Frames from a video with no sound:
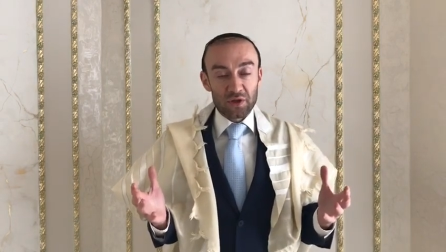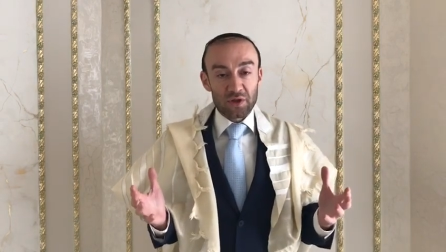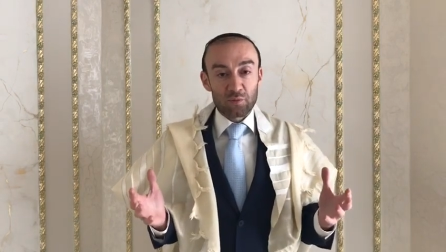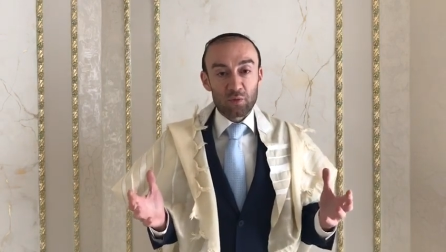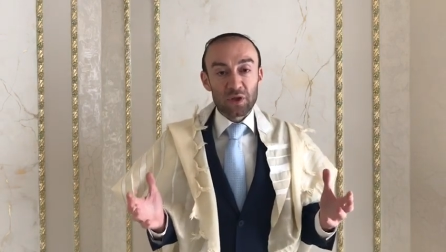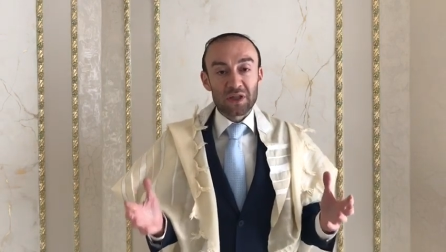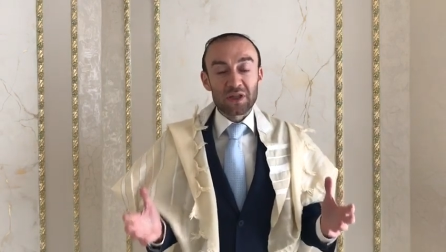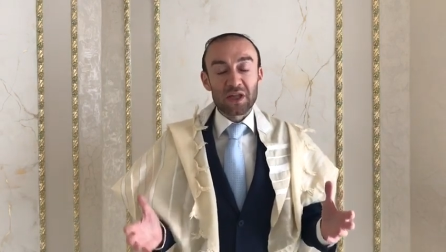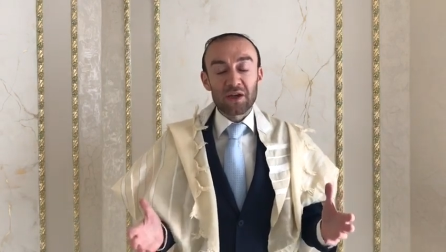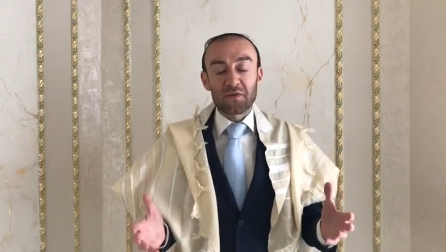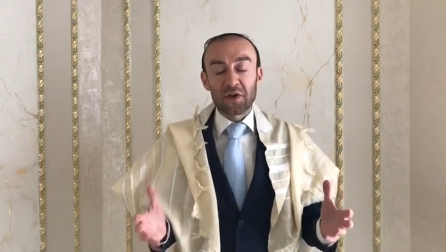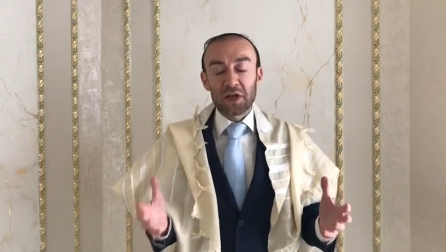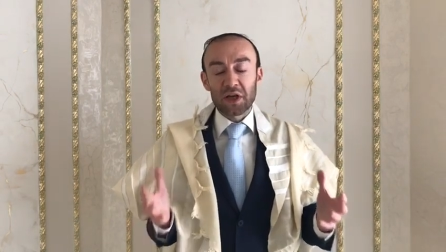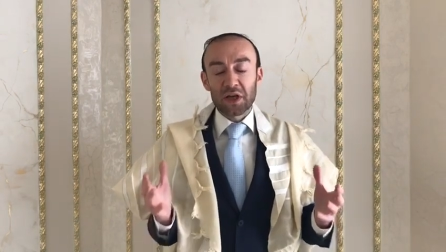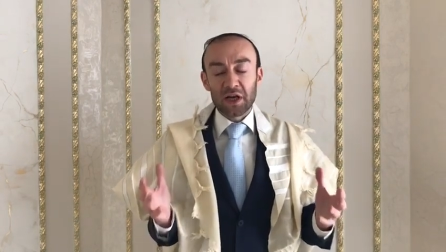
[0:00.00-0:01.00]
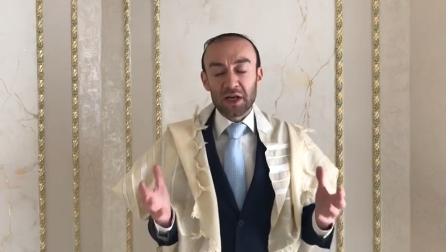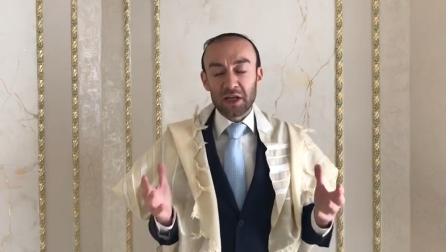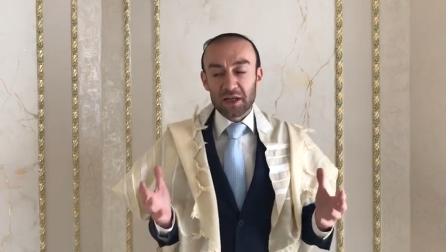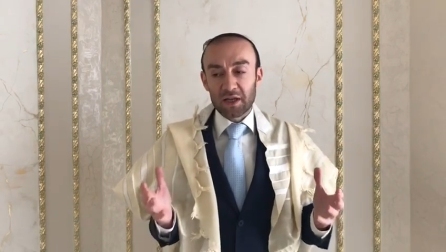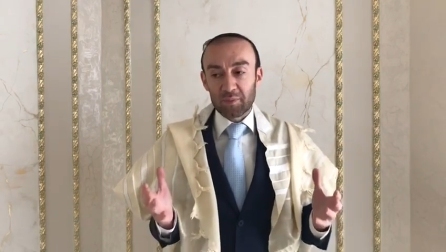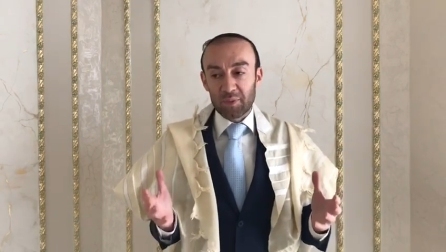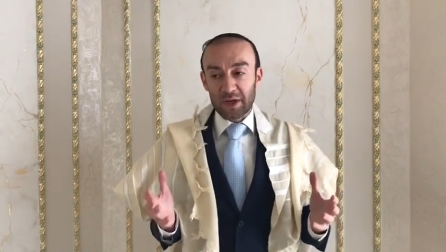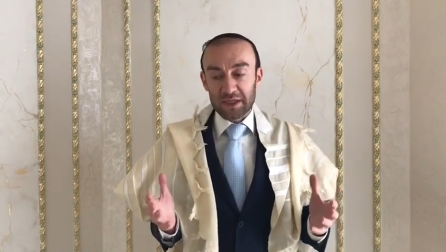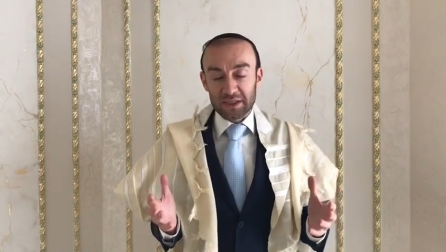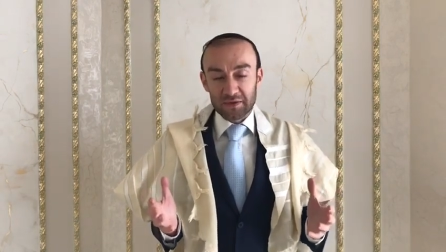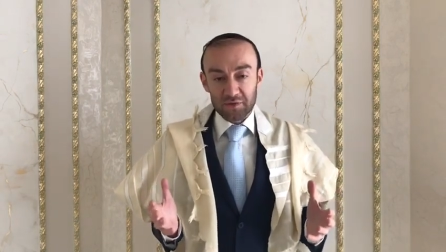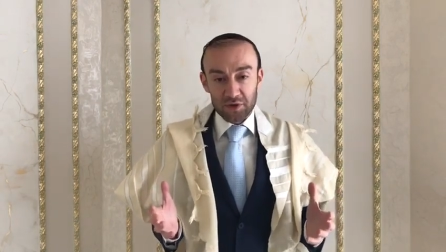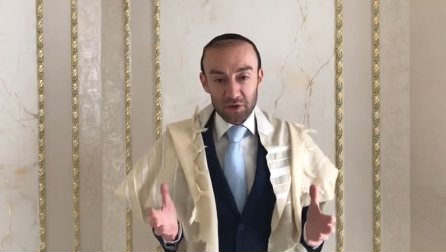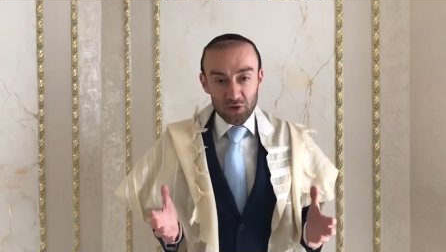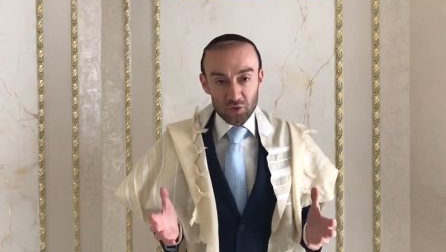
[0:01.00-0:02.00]
We never hear anything positive
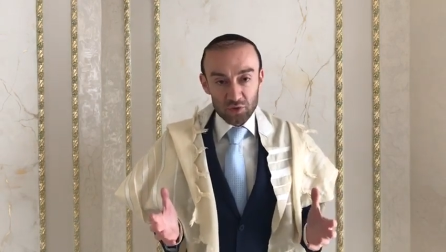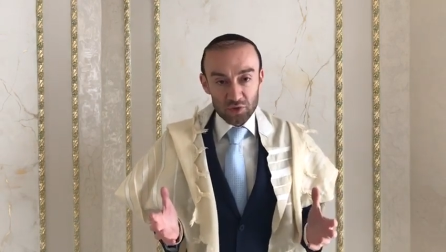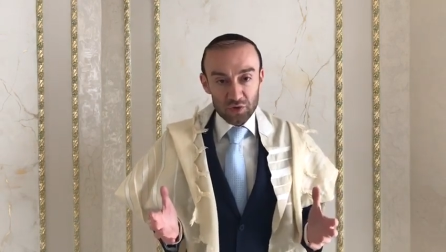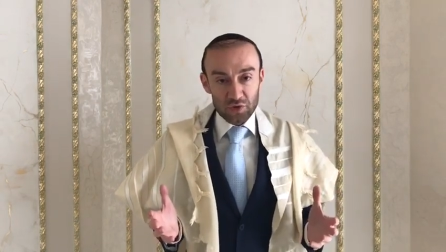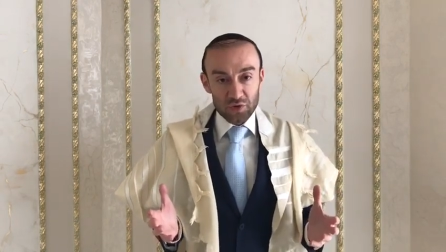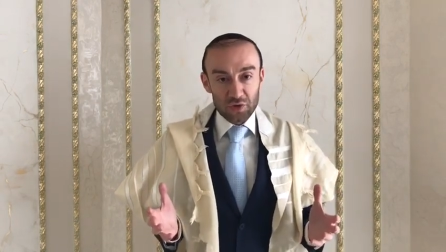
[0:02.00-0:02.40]
on the news.